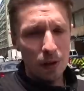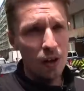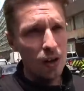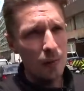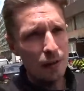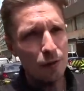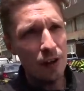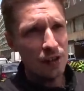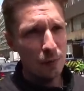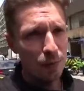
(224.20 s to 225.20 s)
Blimey,
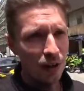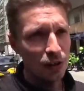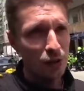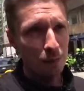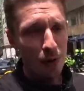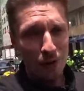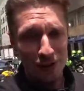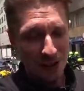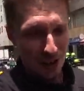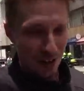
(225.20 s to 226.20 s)
first impressions of
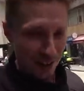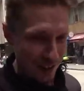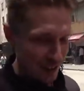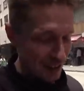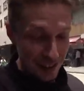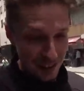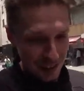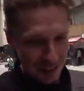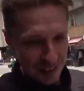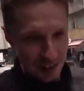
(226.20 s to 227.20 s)
Bogota.
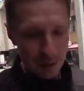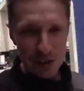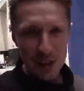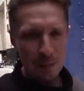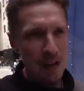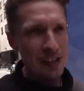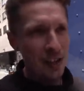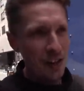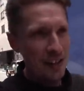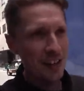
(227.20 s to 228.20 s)
Never seen a place
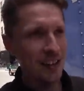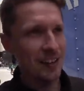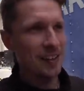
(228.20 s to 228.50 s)
like it.